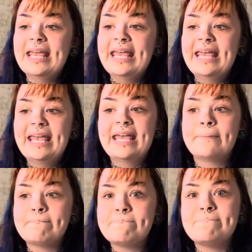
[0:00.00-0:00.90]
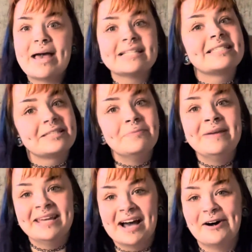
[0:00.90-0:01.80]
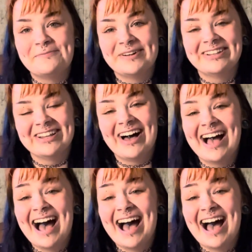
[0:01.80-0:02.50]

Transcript: it messed me up a lot.